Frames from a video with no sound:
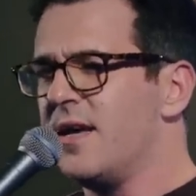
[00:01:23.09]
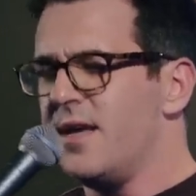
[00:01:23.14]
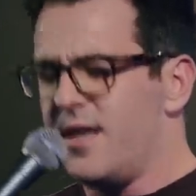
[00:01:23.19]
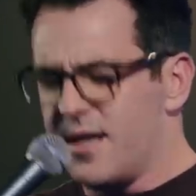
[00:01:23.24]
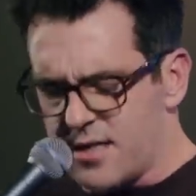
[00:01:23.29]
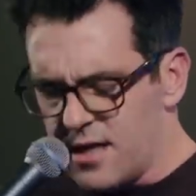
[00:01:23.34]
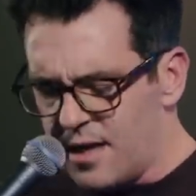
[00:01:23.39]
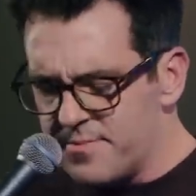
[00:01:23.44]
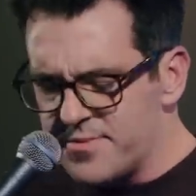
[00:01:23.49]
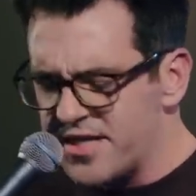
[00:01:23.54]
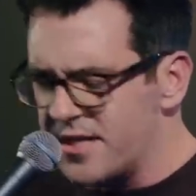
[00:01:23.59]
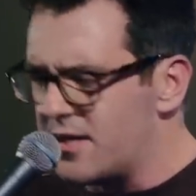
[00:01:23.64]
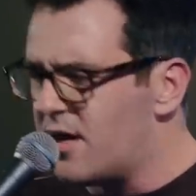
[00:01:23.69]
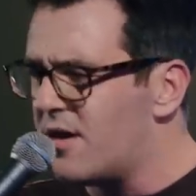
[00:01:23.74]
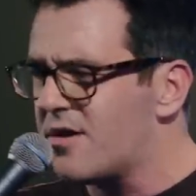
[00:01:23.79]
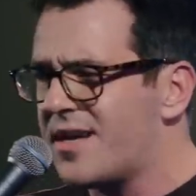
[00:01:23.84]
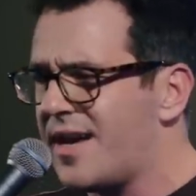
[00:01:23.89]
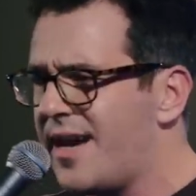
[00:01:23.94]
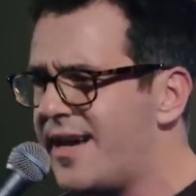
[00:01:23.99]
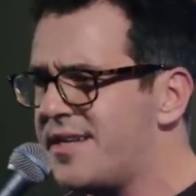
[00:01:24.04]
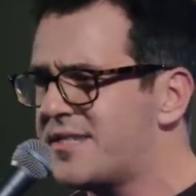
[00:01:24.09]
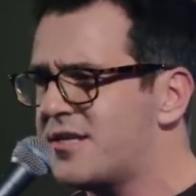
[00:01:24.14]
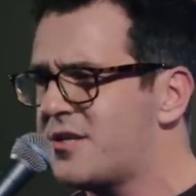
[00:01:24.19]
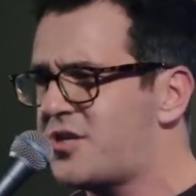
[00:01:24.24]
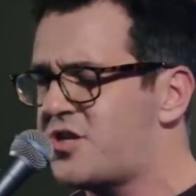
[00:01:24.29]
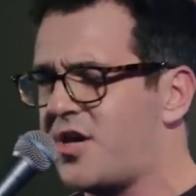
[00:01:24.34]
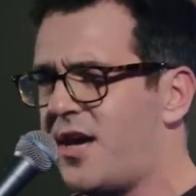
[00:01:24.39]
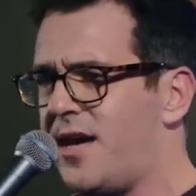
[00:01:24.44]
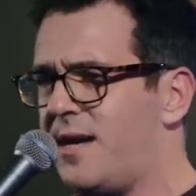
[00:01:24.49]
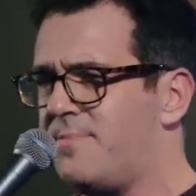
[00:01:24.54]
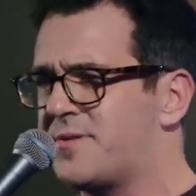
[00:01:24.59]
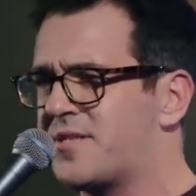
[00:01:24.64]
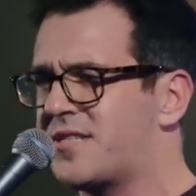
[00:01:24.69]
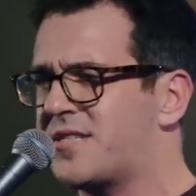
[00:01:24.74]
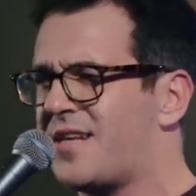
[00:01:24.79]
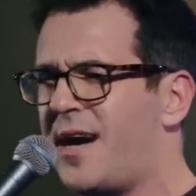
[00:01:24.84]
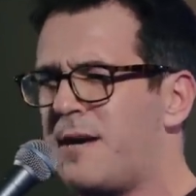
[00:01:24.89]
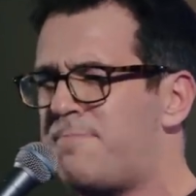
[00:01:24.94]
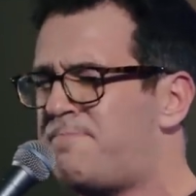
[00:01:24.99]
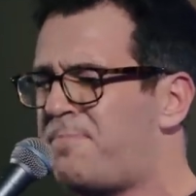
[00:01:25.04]
It comes in all kinds of
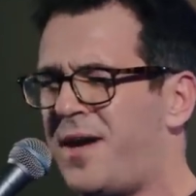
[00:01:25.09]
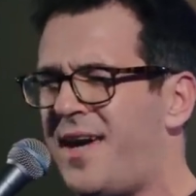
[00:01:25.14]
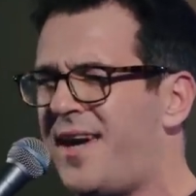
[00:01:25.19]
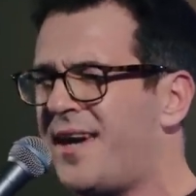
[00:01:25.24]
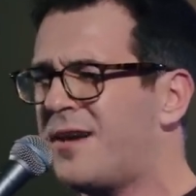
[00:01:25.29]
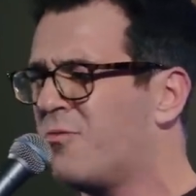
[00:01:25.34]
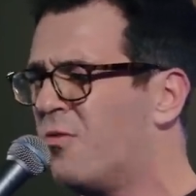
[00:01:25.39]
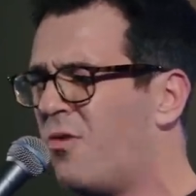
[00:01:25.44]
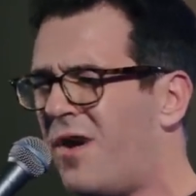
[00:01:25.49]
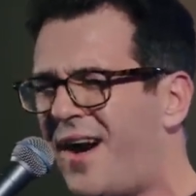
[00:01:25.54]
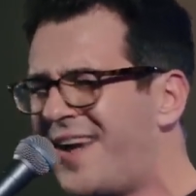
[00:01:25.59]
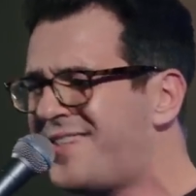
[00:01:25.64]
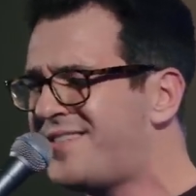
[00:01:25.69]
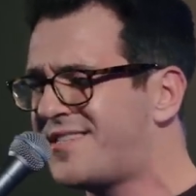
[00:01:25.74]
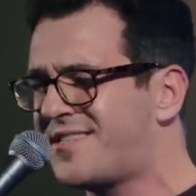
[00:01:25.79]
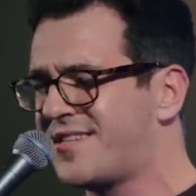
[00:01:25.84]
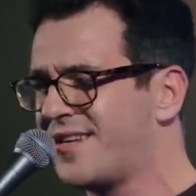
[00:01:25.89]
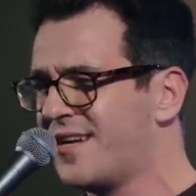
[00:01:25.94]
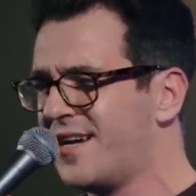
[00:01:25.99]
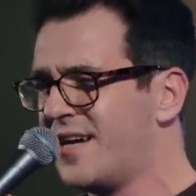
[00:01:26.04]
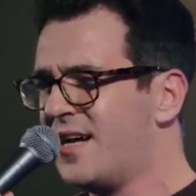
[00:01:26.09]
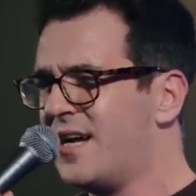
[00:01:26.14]
shapes. I pick what?